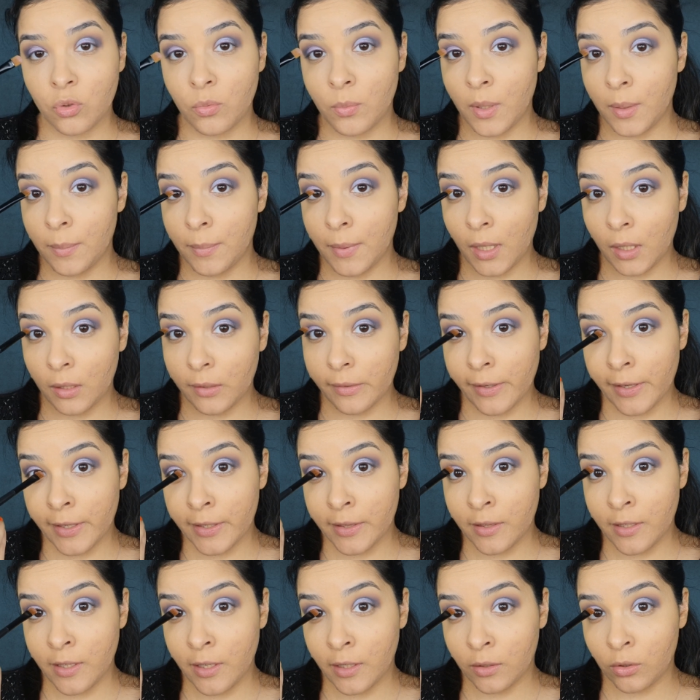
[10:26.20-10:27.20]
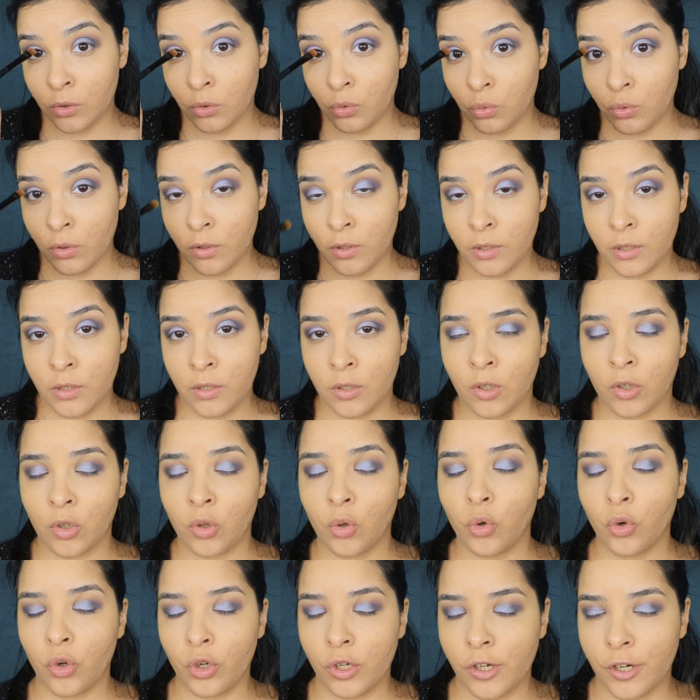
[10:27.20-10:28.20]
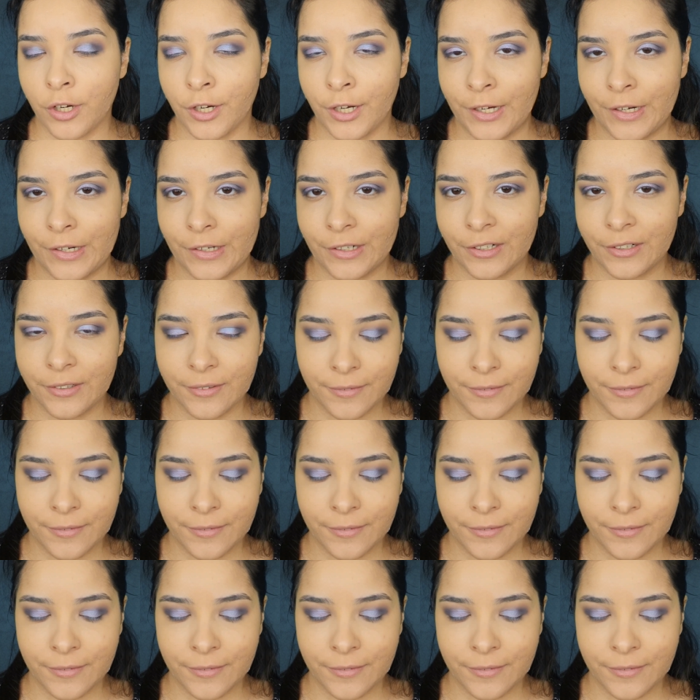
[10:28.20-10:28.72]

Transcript: maybe I'll add that to the inner corner here.